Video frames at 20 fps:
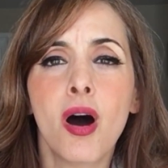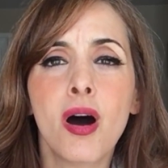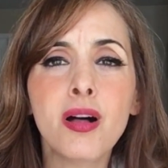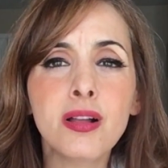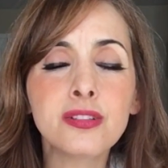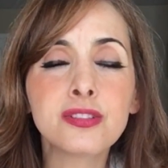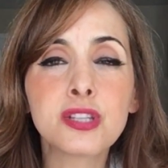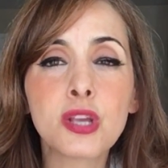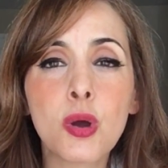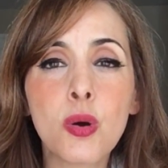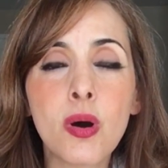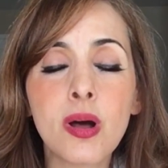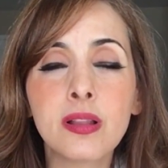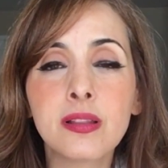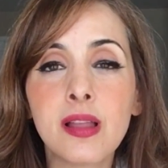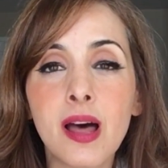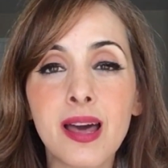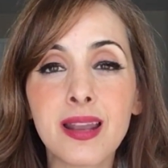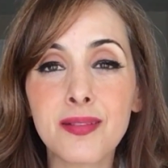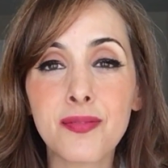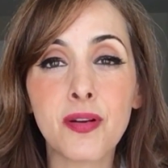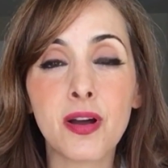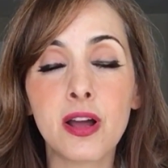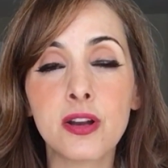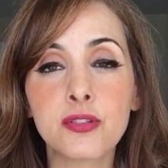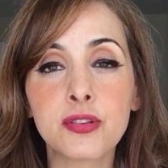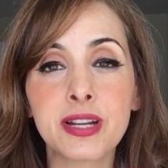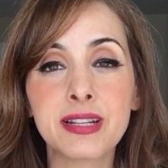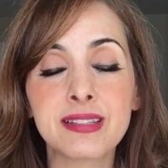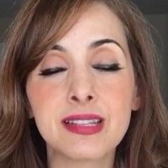Also, a lot of
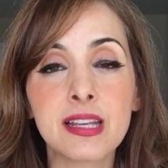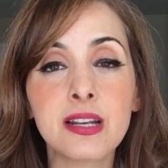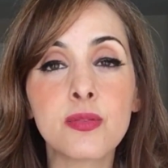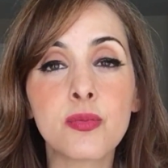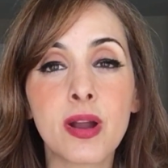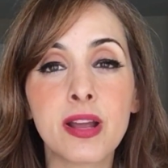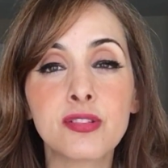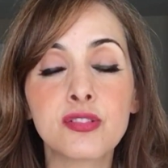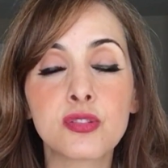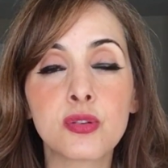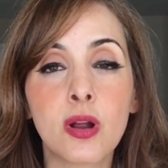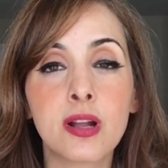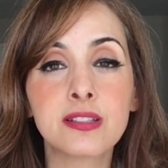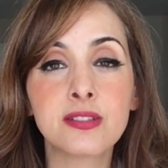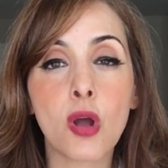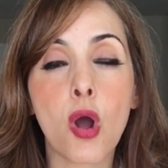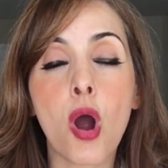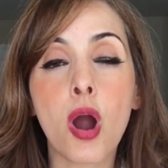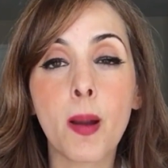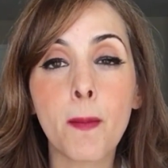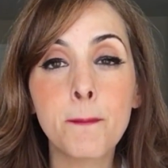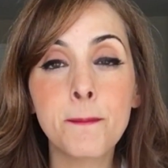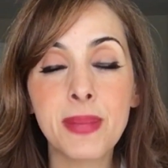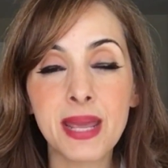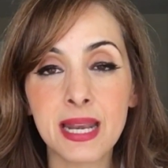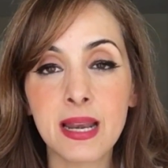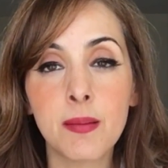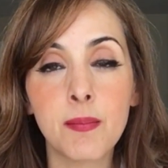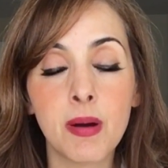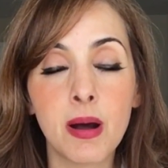entrees in restaurants are
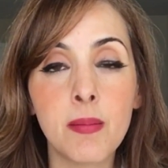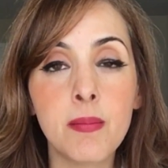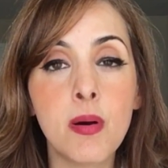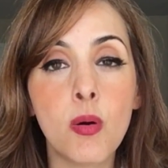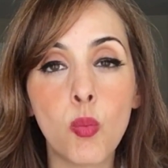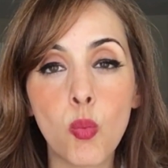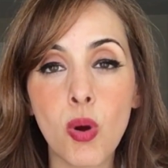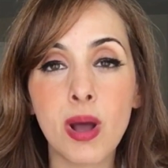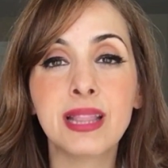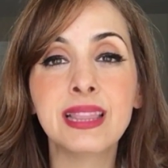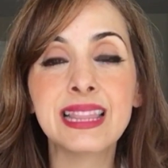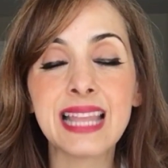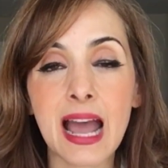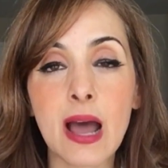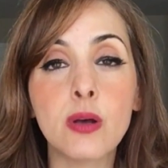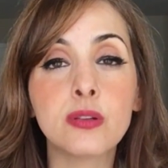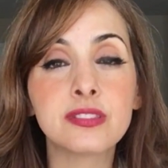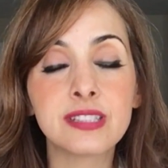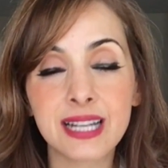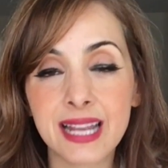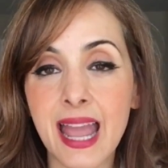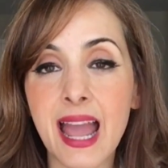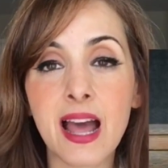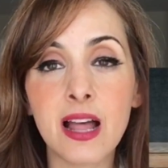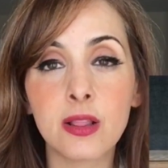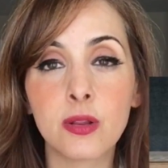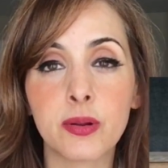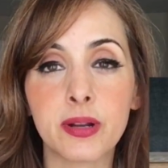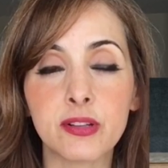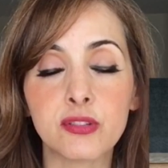minimum 1,000
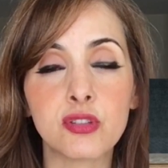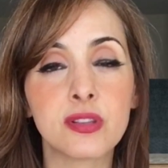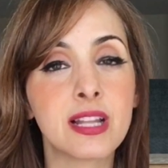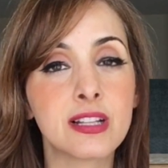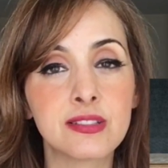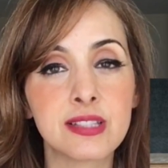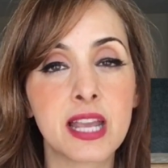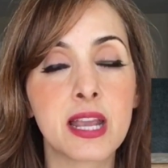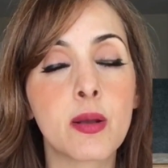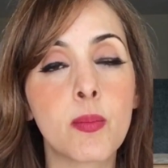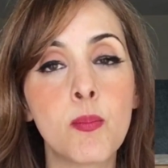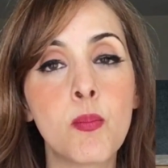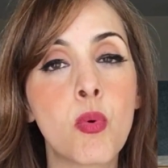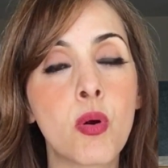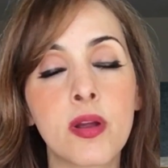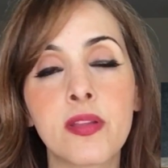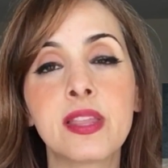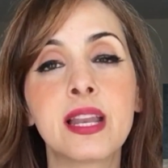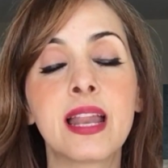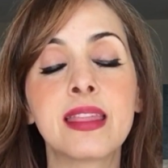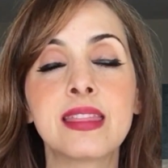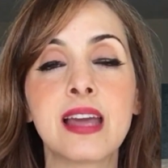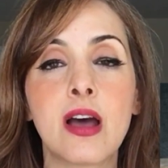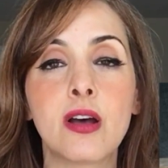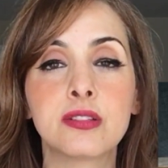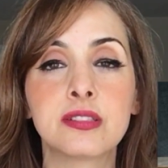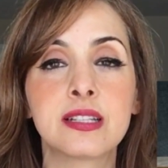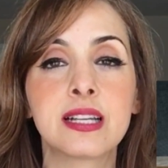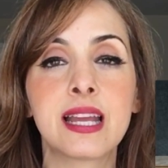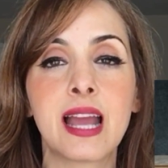calories. So that's like more than
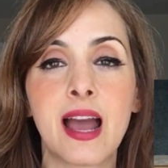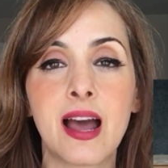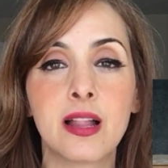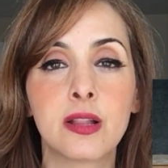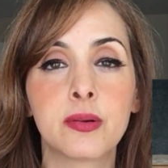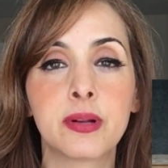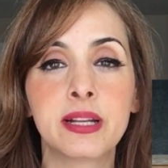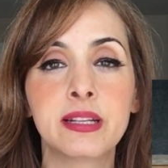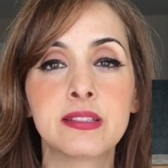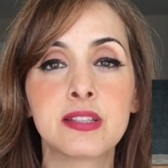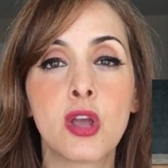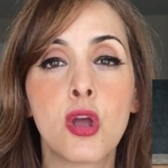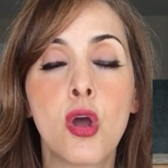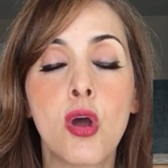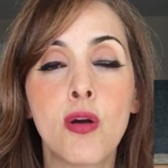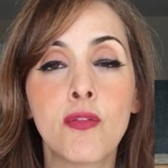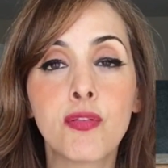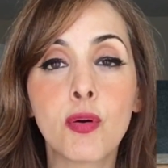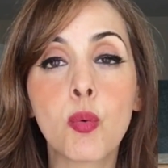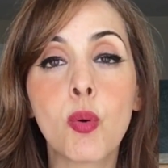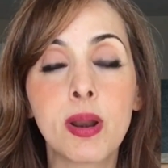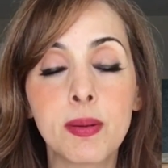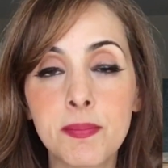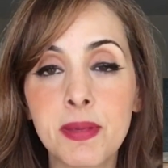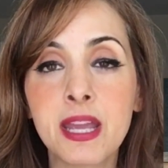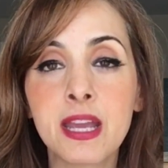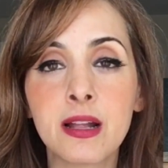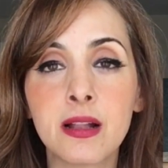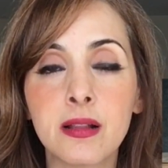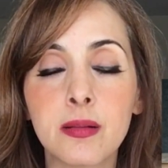1,000 calories for one
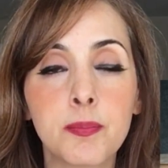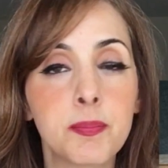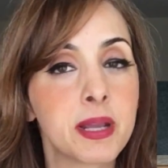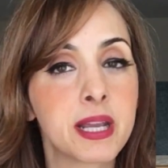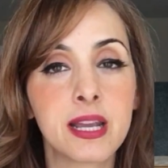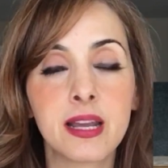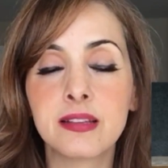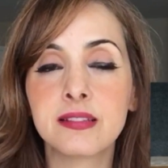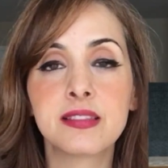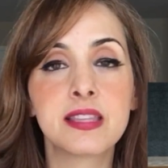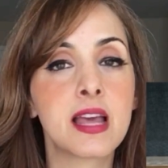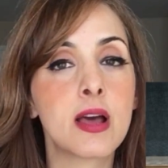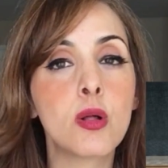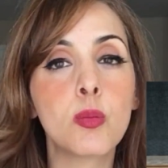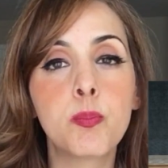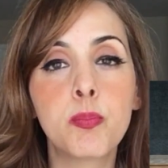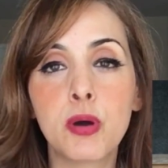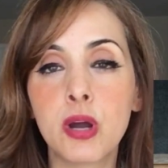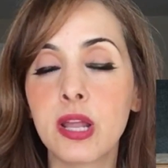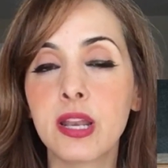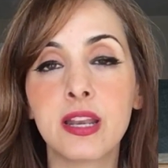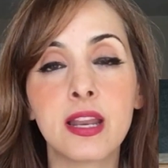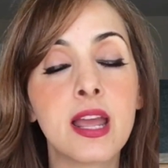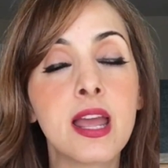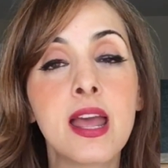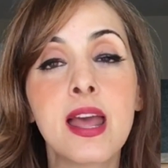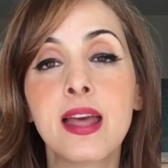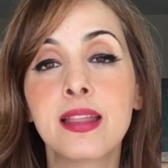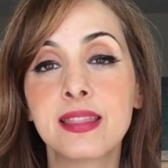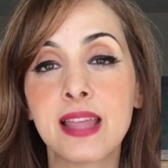meal, because they'll put
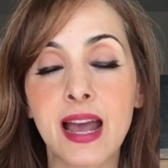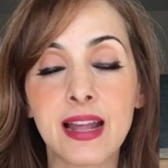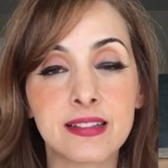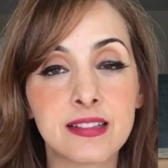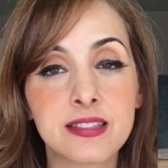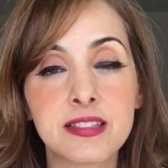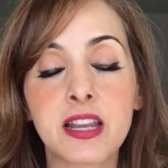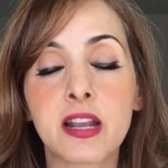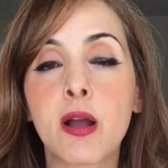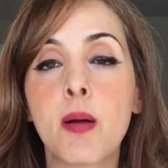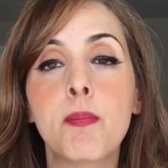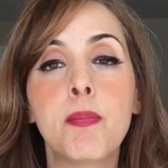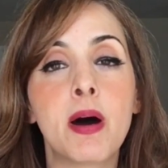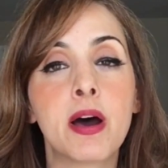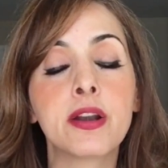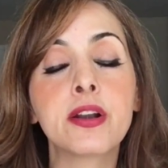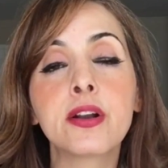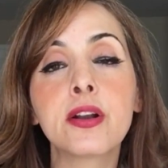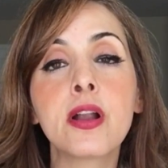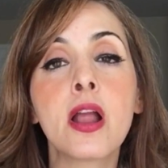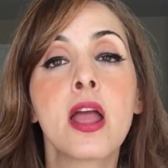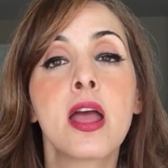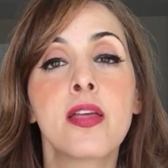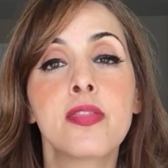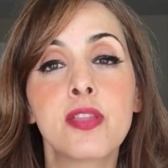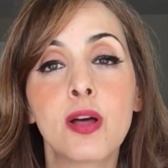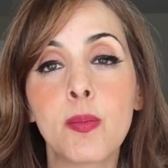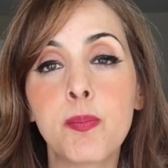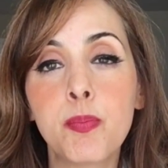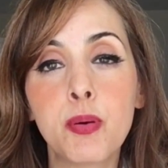that stick of butter,
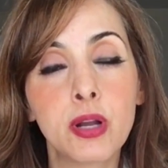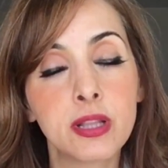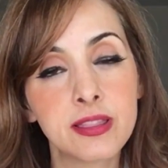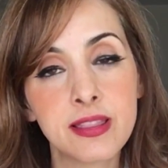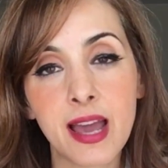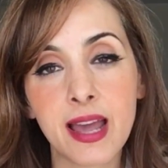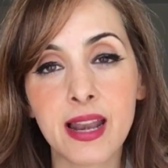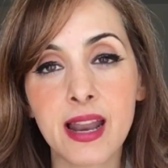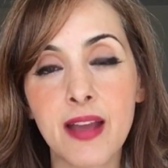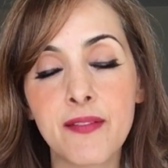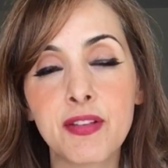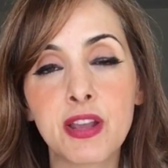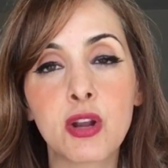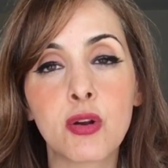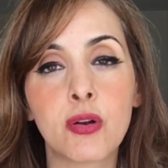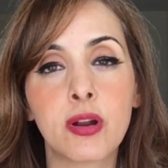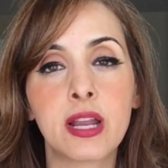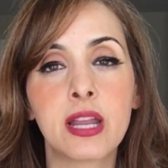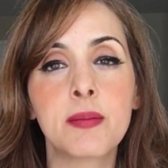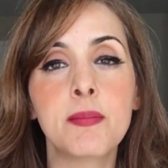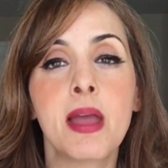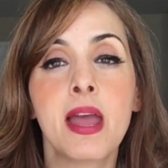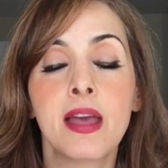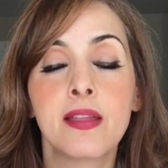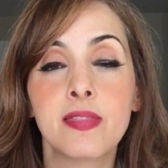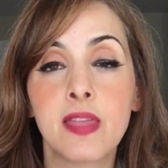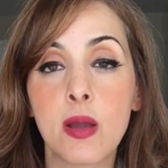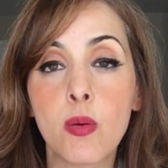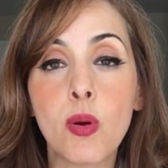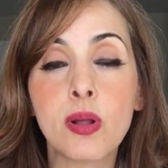they'll put that heavy cream.
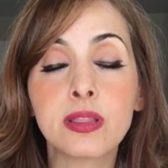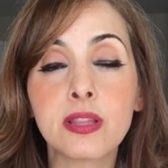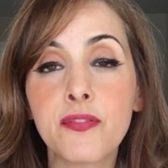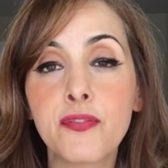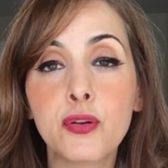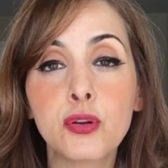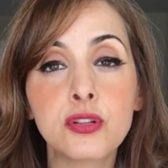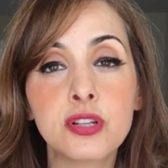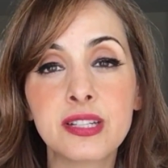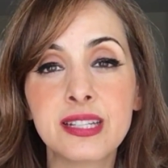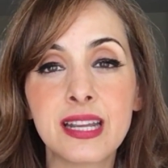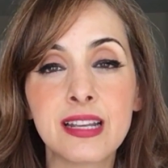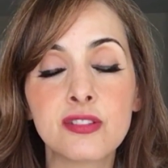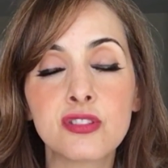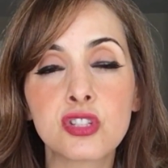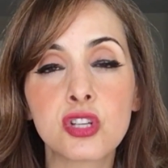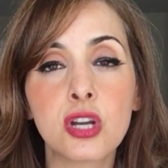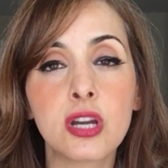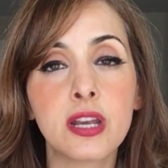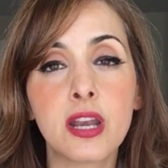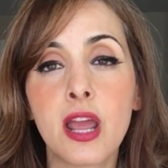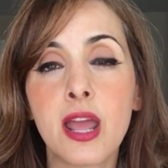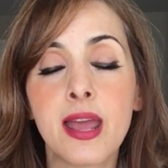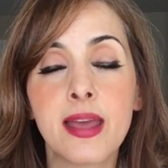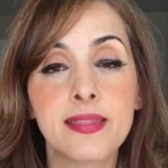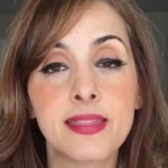They want the food to taste good.